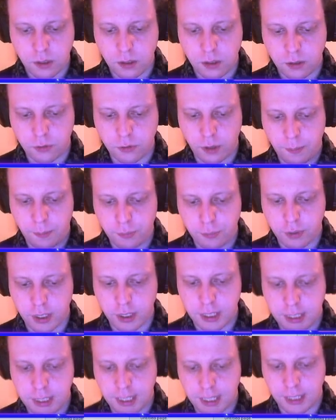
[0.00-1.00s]

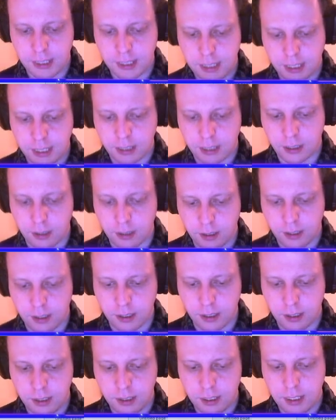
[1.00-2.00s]
representing
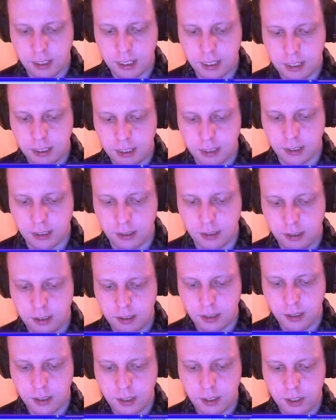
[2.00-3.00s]
the
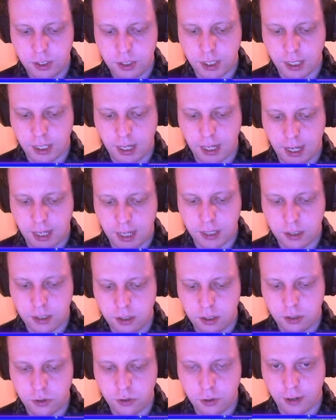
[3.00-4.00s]
distance she has
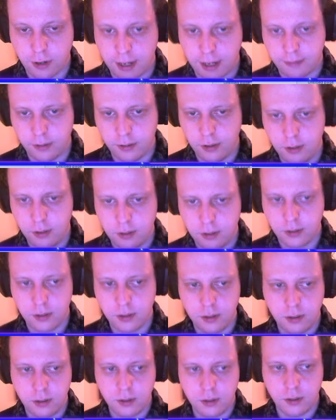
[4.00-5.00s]
traveled.
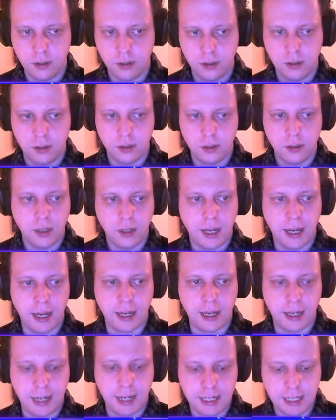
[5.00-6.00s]

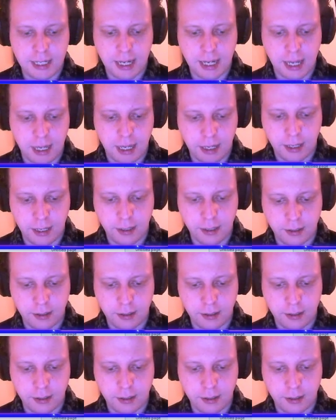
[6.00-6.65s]
Let's say